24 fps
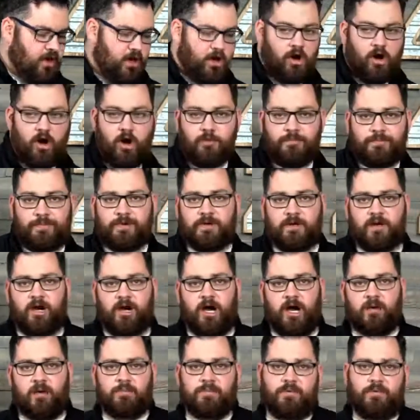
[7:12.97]
open
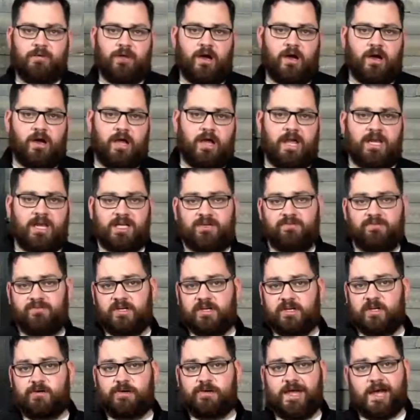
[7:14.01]
up any
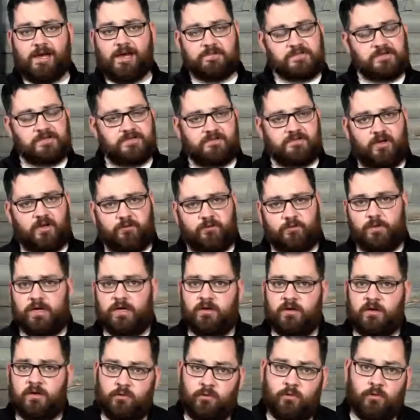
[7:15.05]
video capture
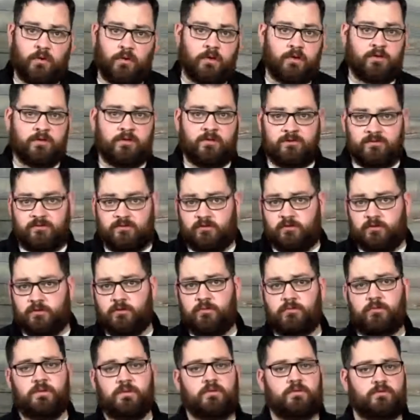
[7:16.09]
software or
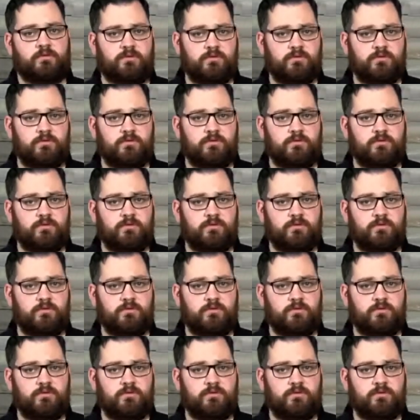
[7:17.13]
Zoom,